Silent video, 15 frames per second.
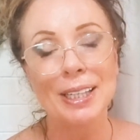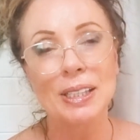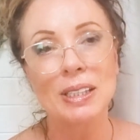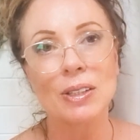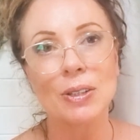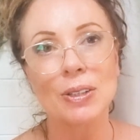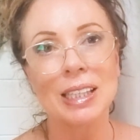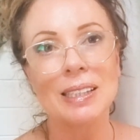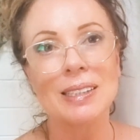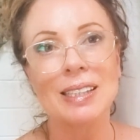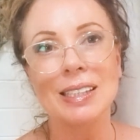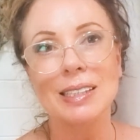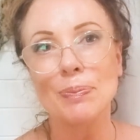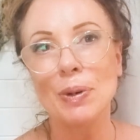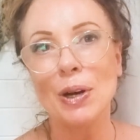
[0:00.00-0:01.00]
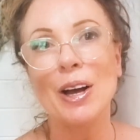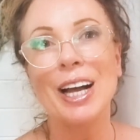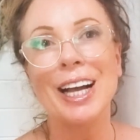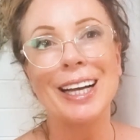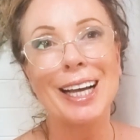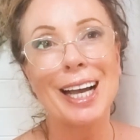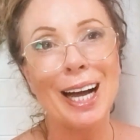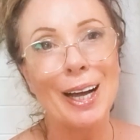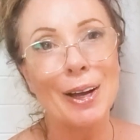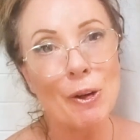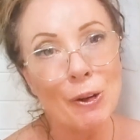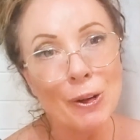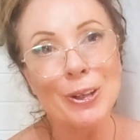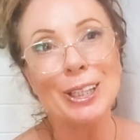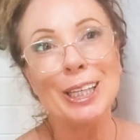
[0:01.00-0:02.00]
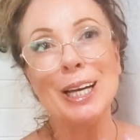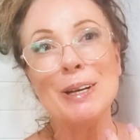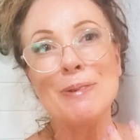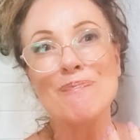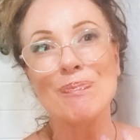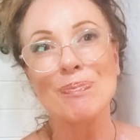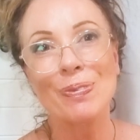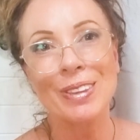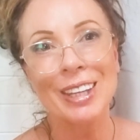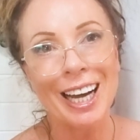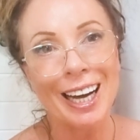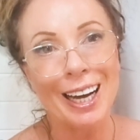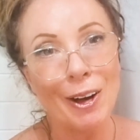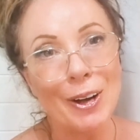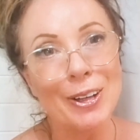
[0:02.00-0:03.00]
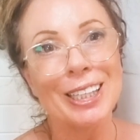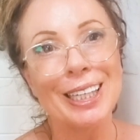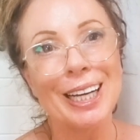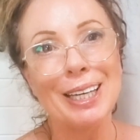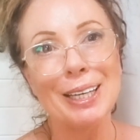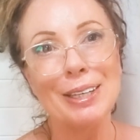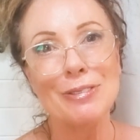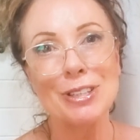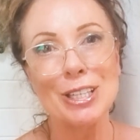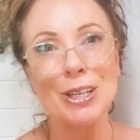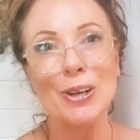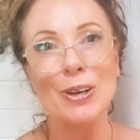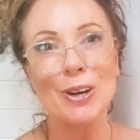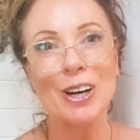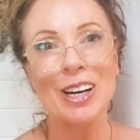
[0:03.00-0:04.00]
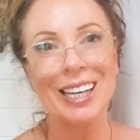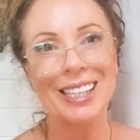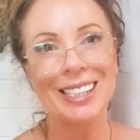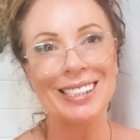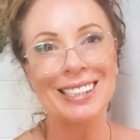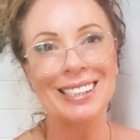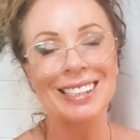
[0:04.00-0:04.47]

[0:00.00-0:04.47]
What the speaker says: So this is my early holiday gift to you guys.